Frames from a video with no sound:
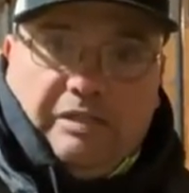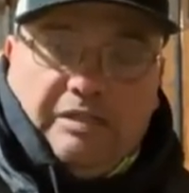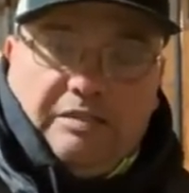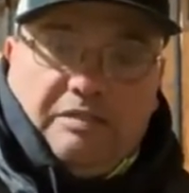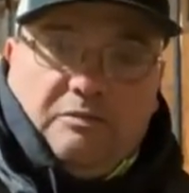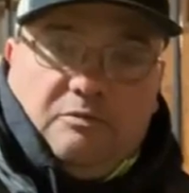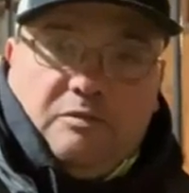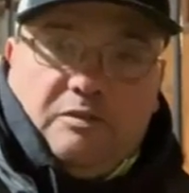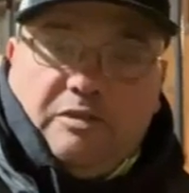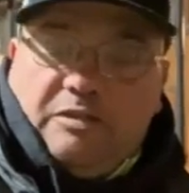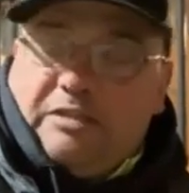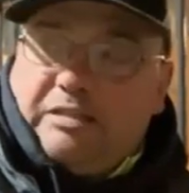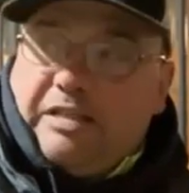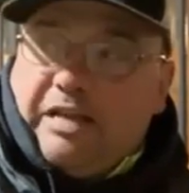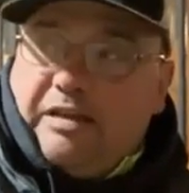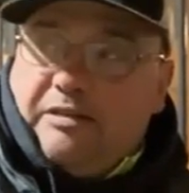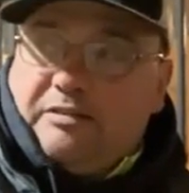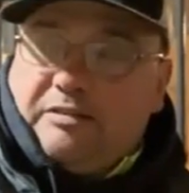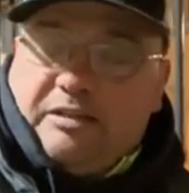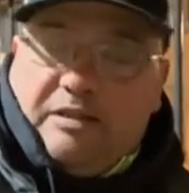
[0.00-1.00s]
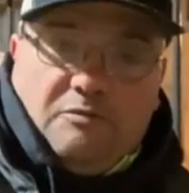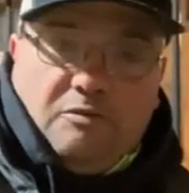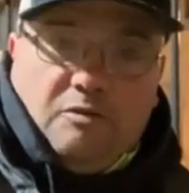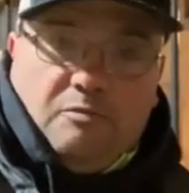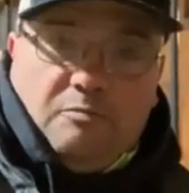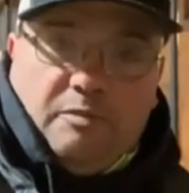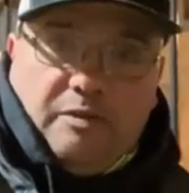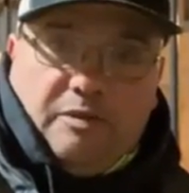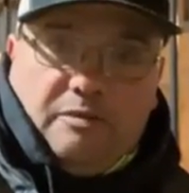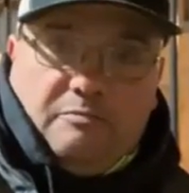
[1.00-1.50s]
Actually, one of the saddles I
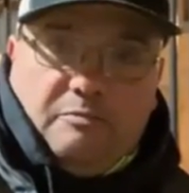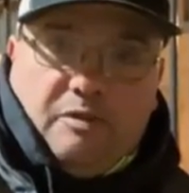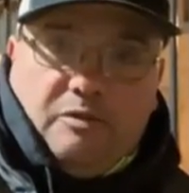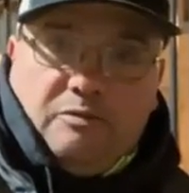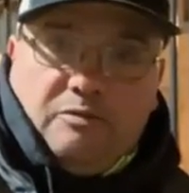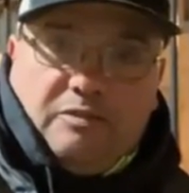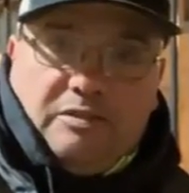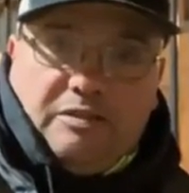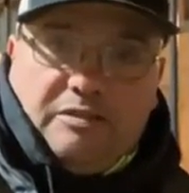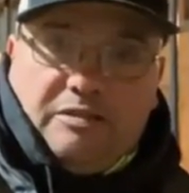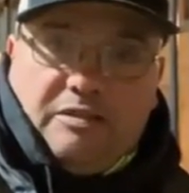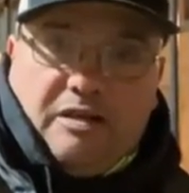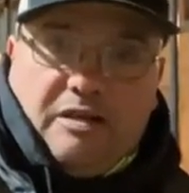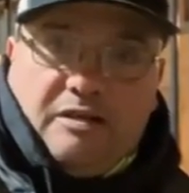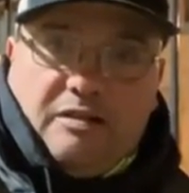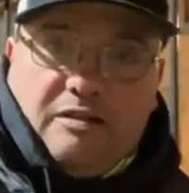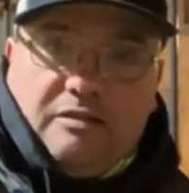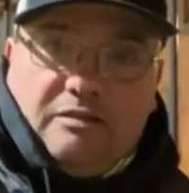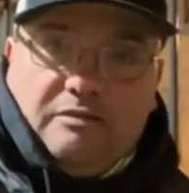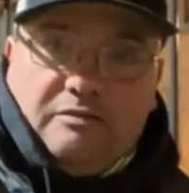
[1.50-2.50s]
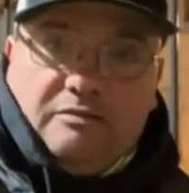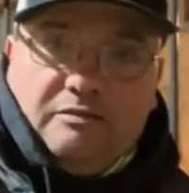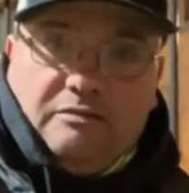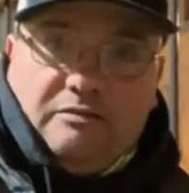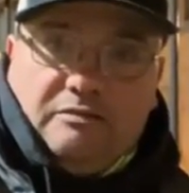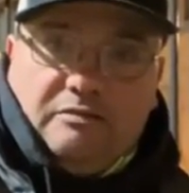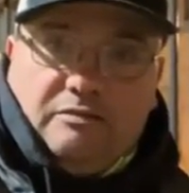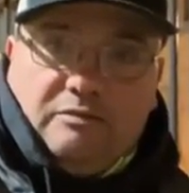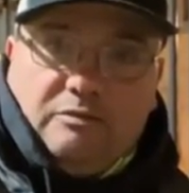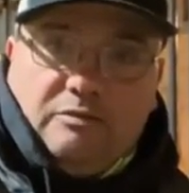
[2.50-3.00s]
rope in the most is not a
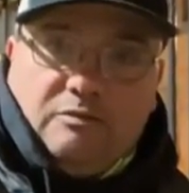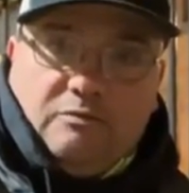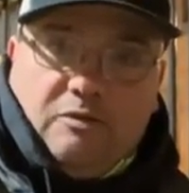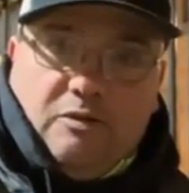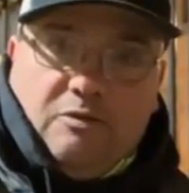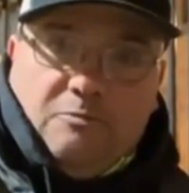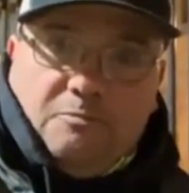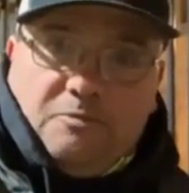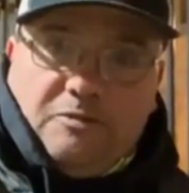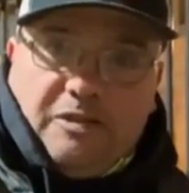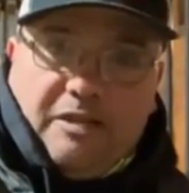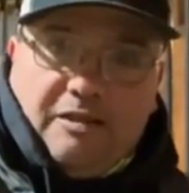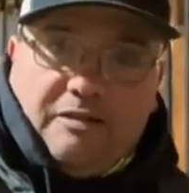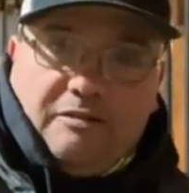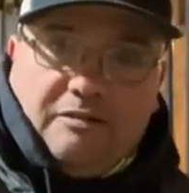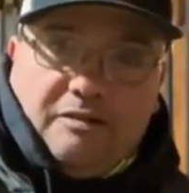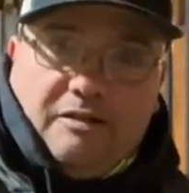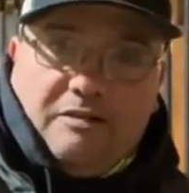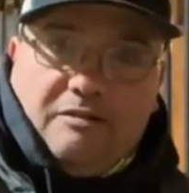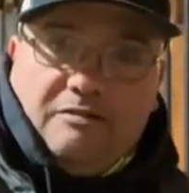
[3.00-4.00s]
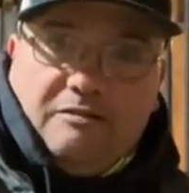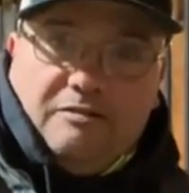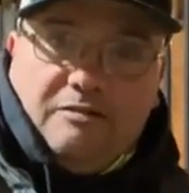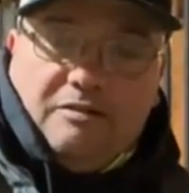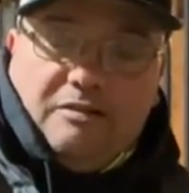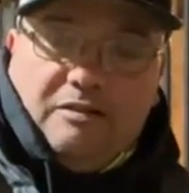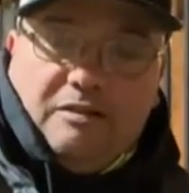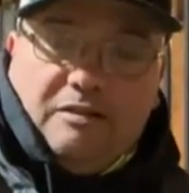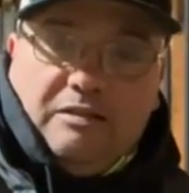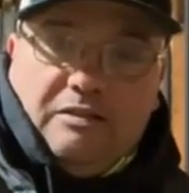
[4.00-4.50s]
old rope saddle at all.
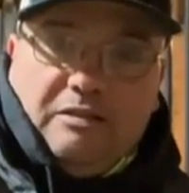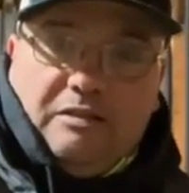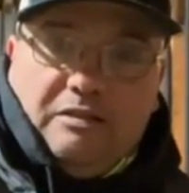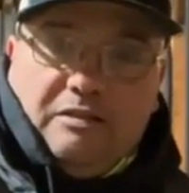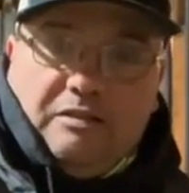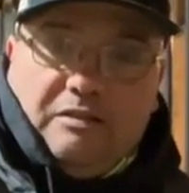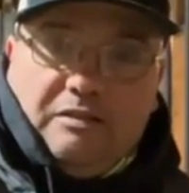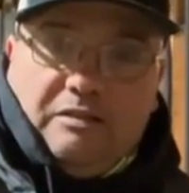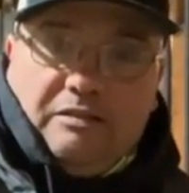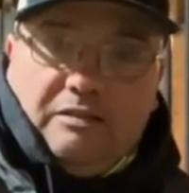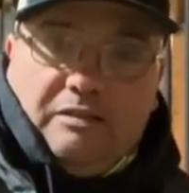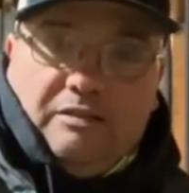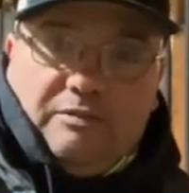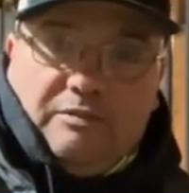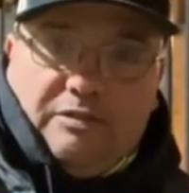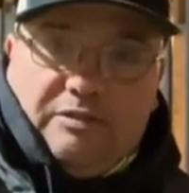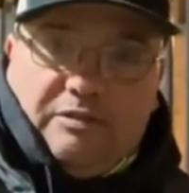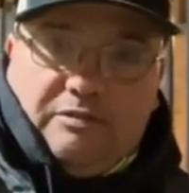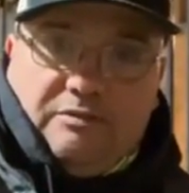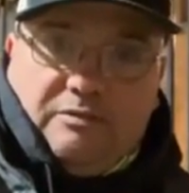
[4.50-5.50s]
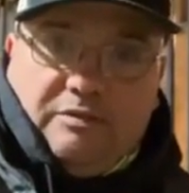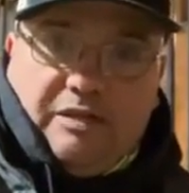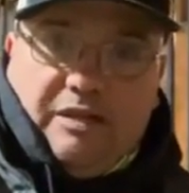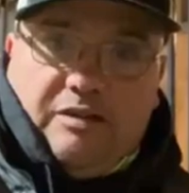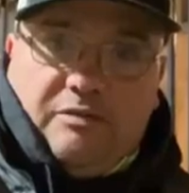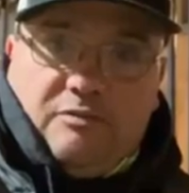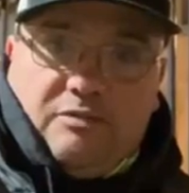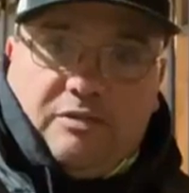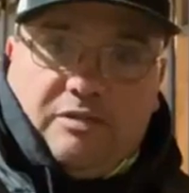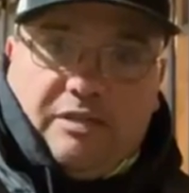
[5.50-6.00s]
It was just an old
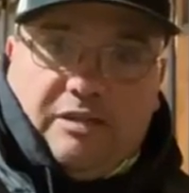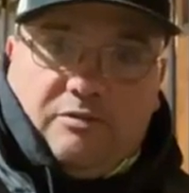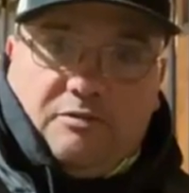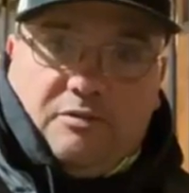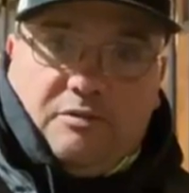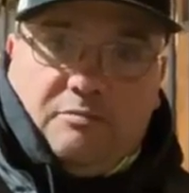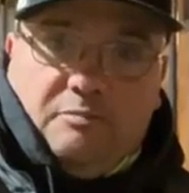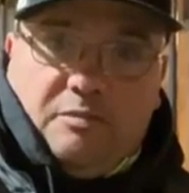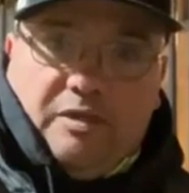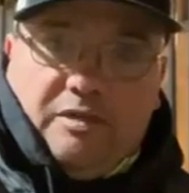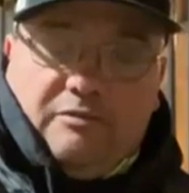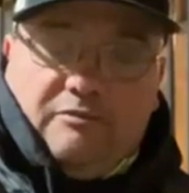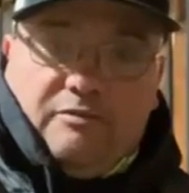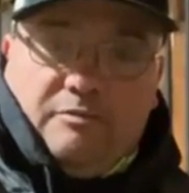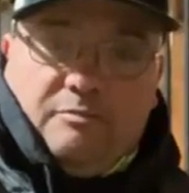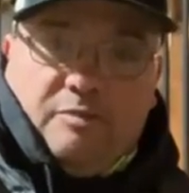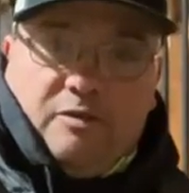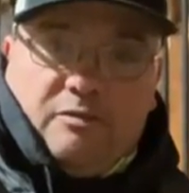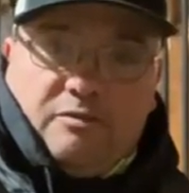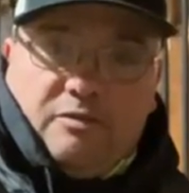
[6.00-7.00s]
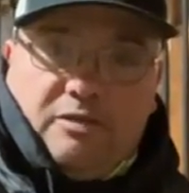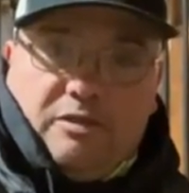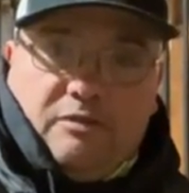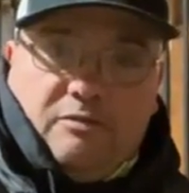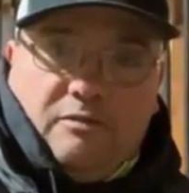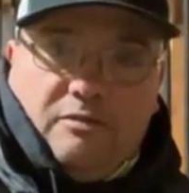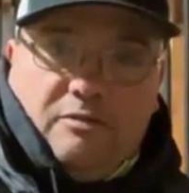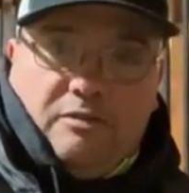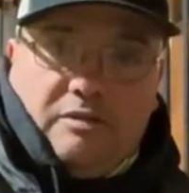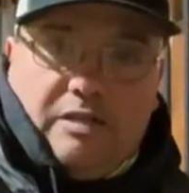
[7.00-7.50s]
cow horse saddle with a bit of a posty
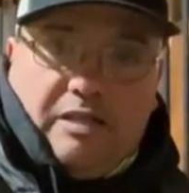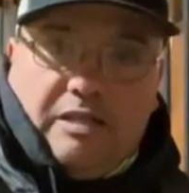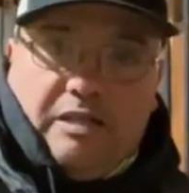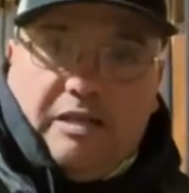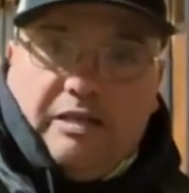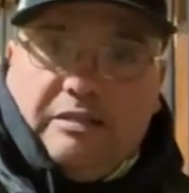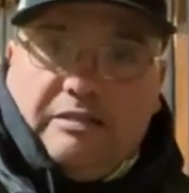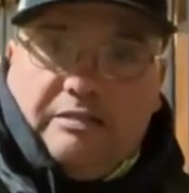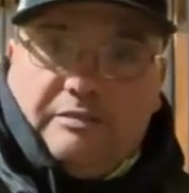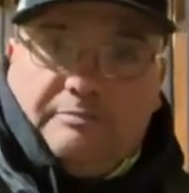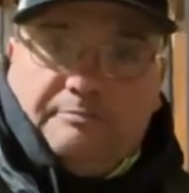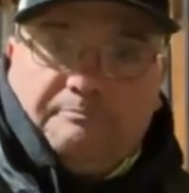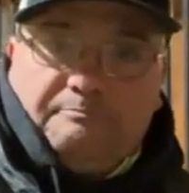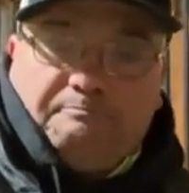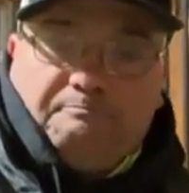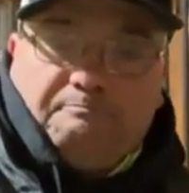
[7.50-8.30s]
horn, and I liked it.